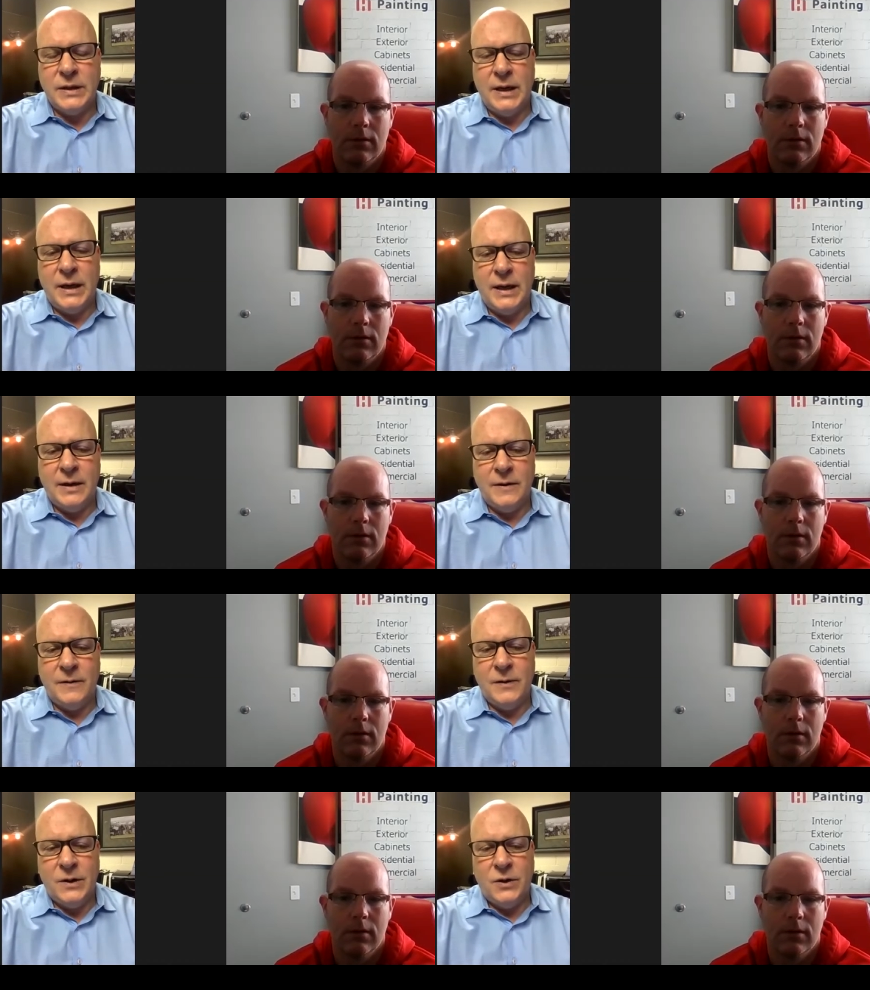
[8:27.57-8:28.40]

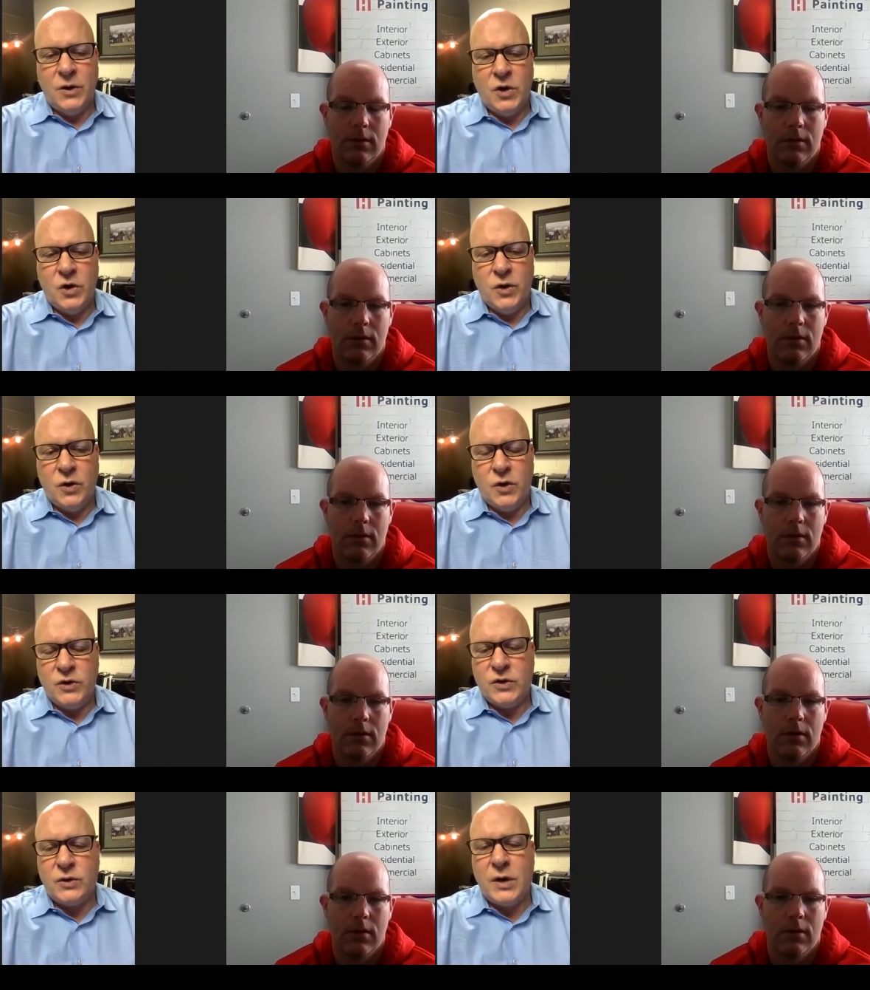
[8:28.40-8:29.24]
Speaker 1: And
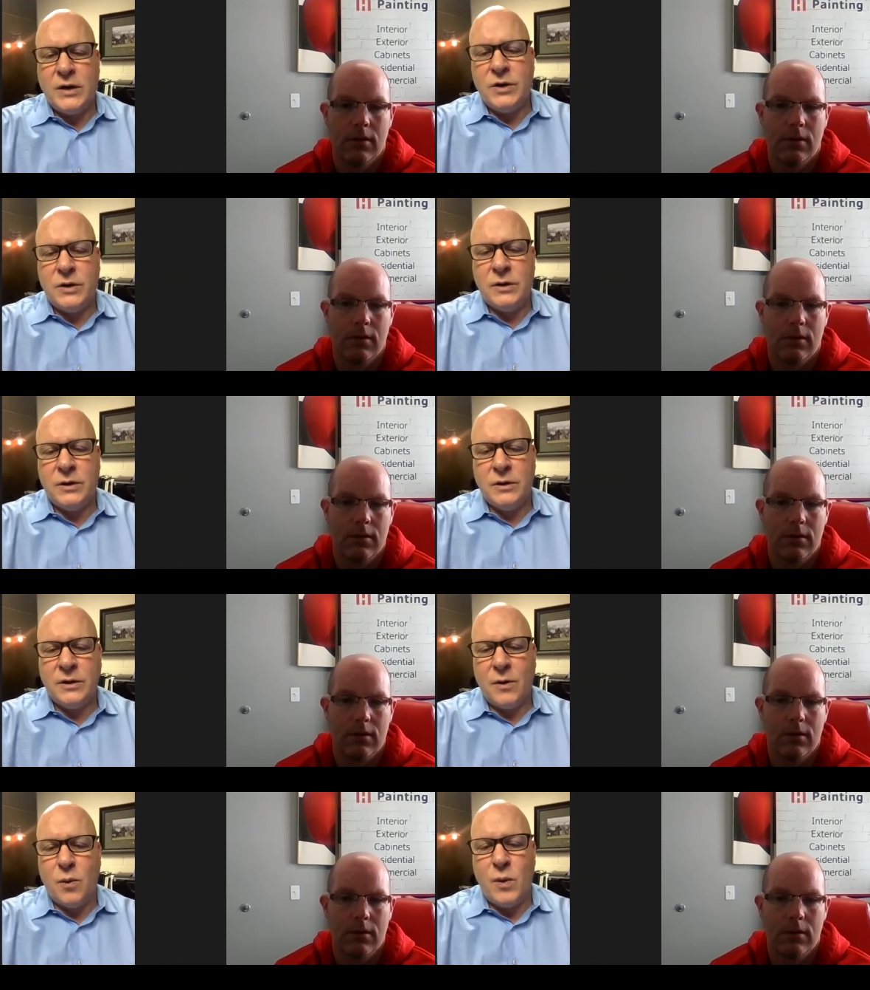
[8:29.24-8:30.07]
the
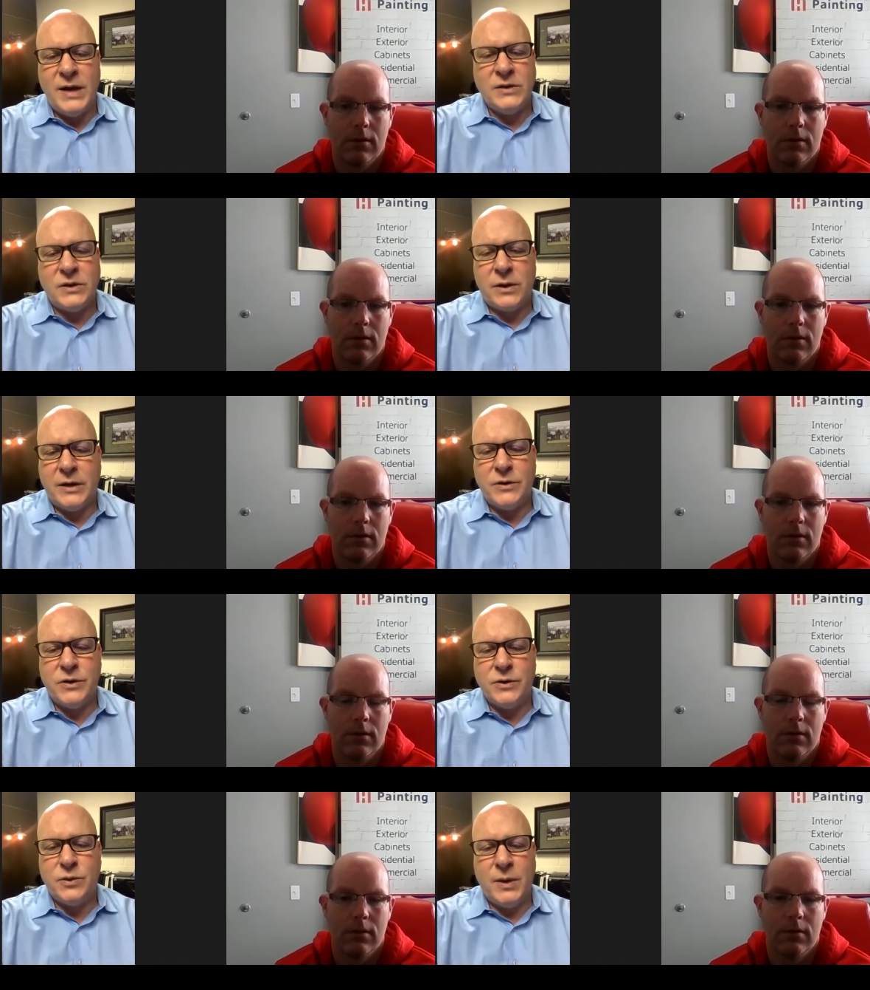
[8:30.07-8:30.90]
structure, the rent
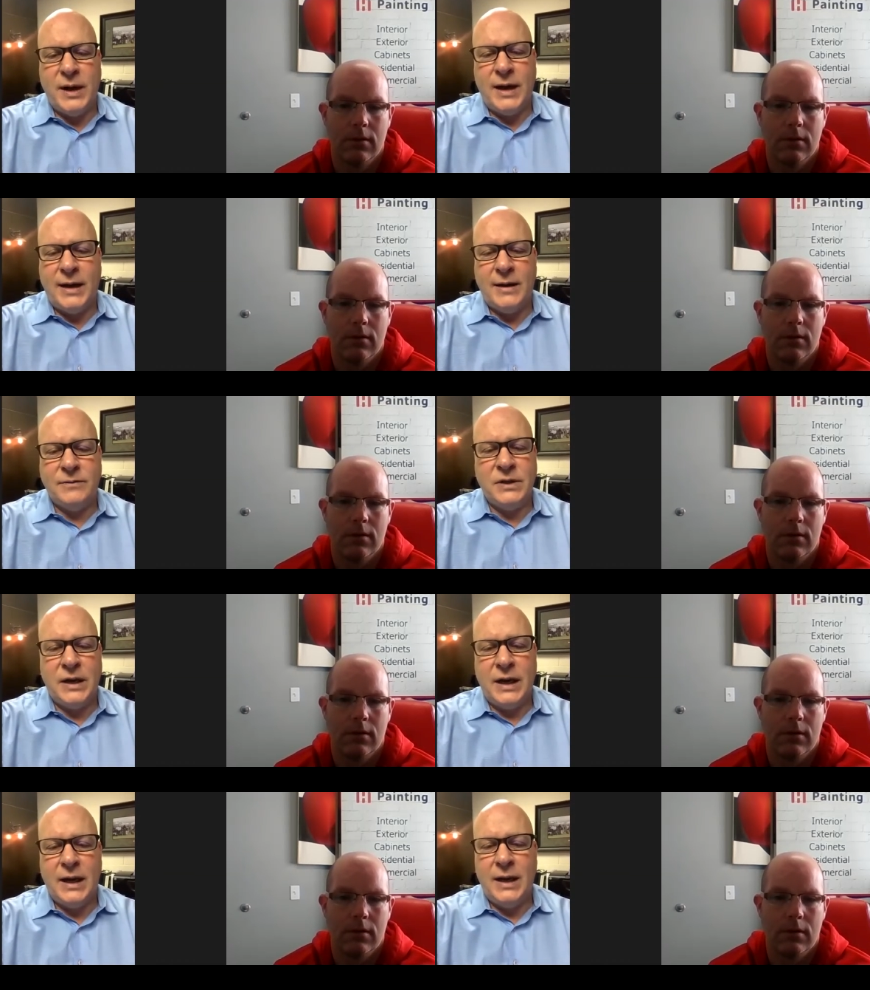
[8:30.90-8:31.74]
structures we have
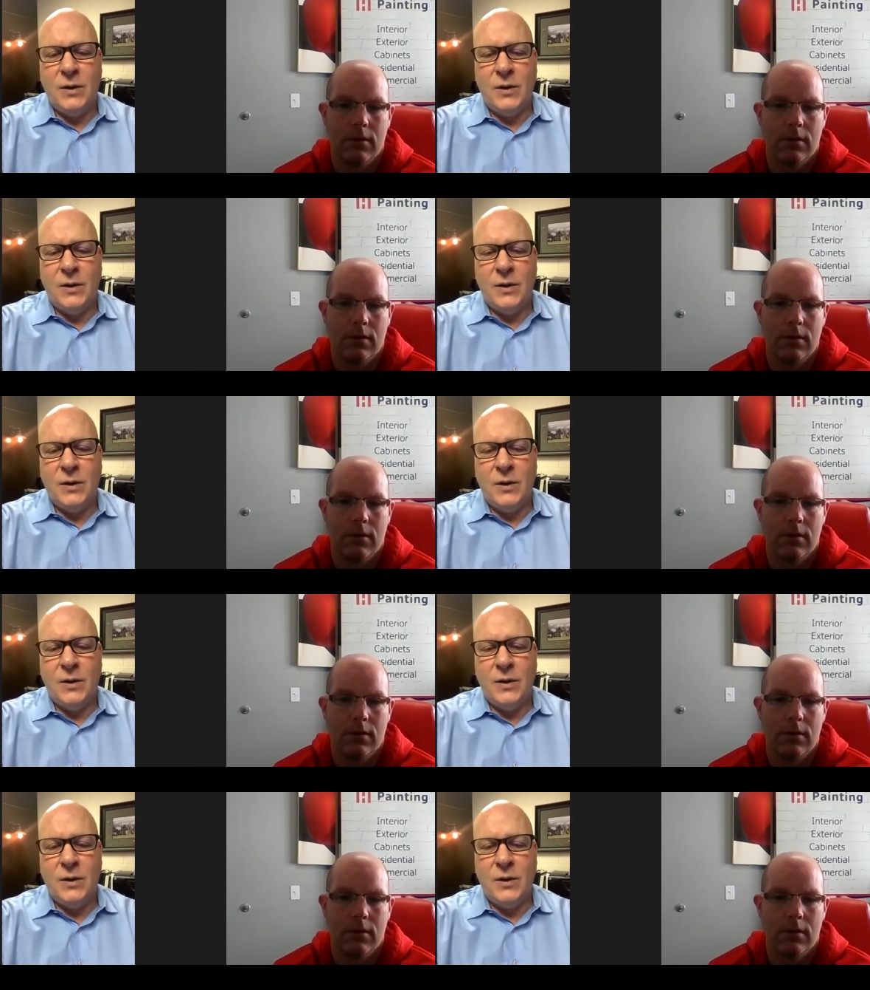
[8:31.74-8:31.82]
today,